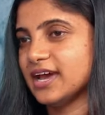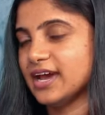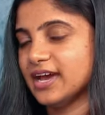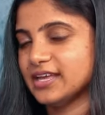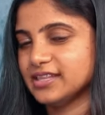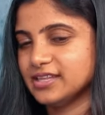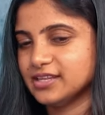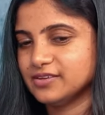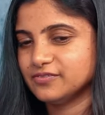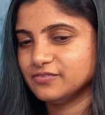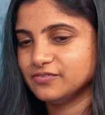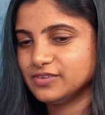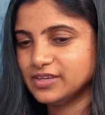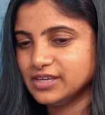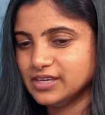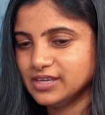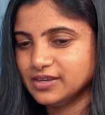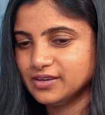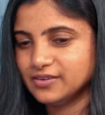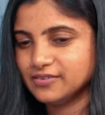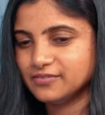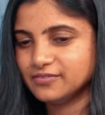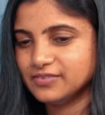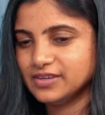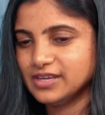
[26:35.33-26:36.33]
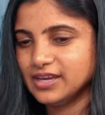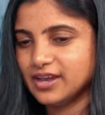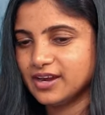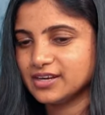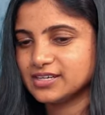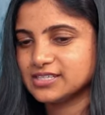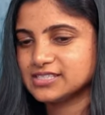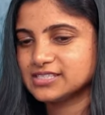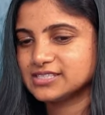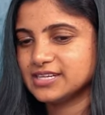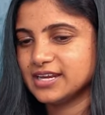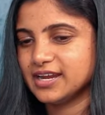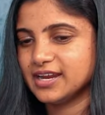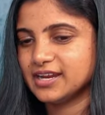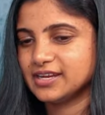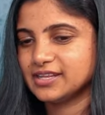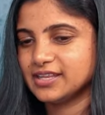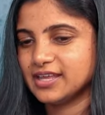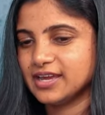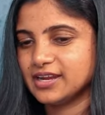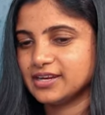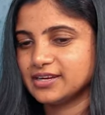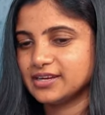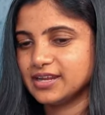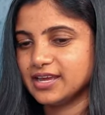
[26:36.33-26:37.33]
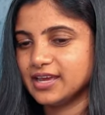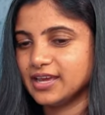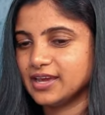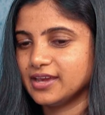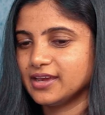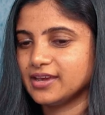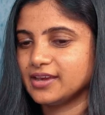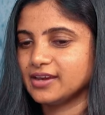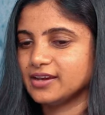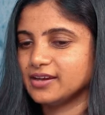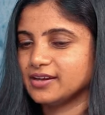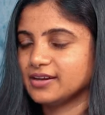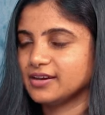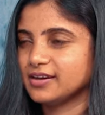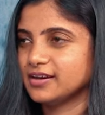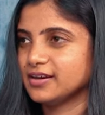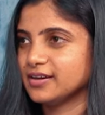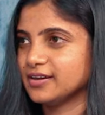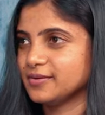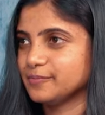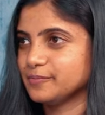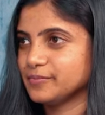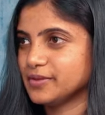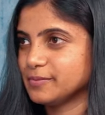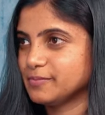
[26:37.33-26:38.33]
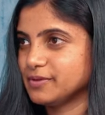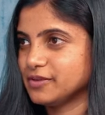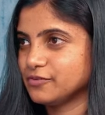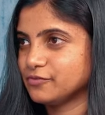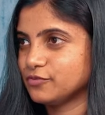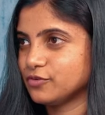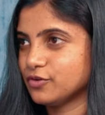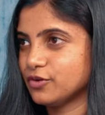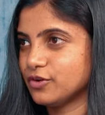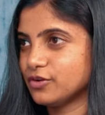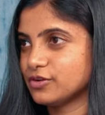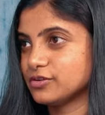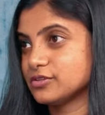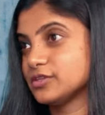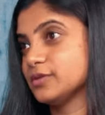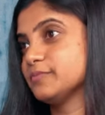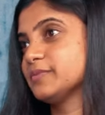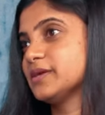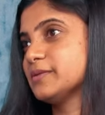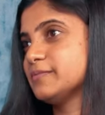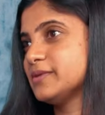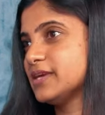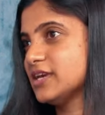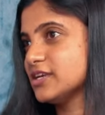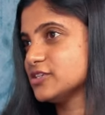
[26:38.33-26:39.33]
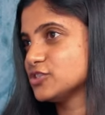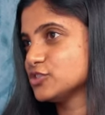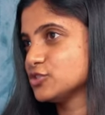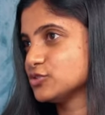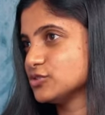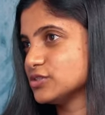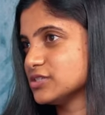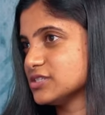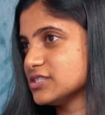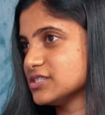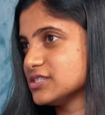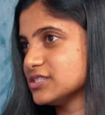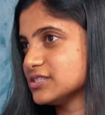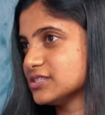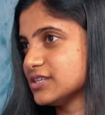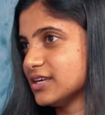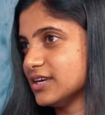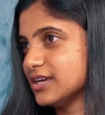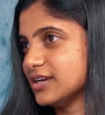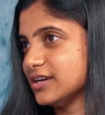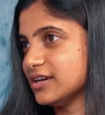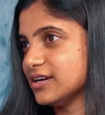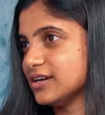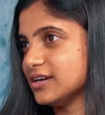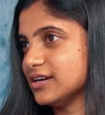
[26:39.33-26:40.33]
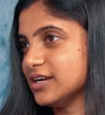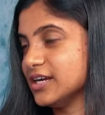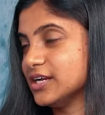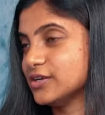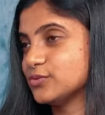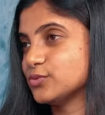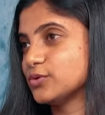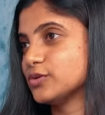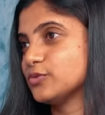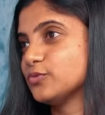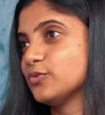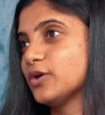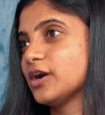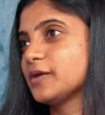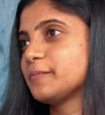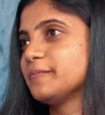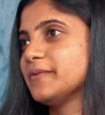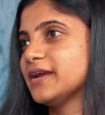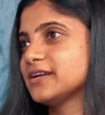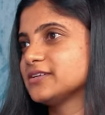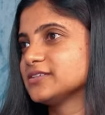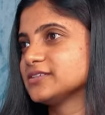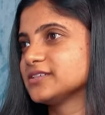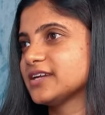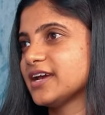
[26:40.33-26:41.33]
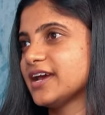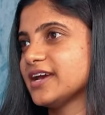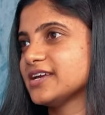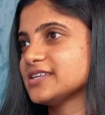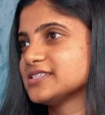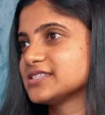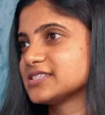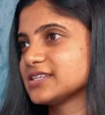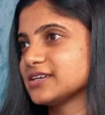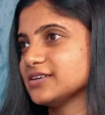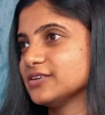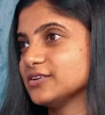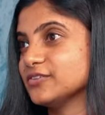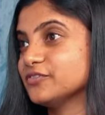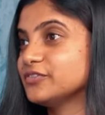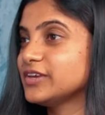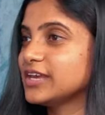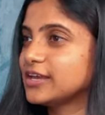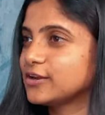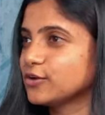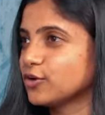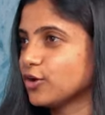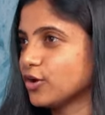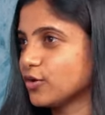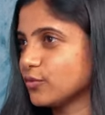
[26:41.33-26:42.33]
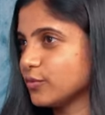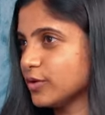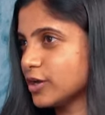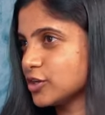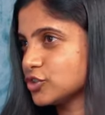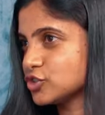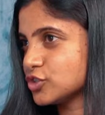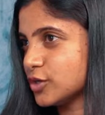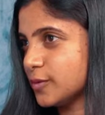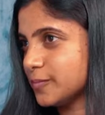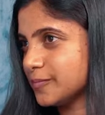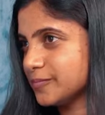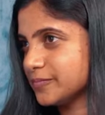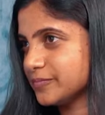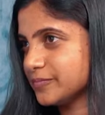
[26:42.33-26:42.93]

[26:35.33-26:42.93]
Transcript: And then we, we understand that, hey, uh, maybe for the BBA students, hmm. it would work better as a week long workshop.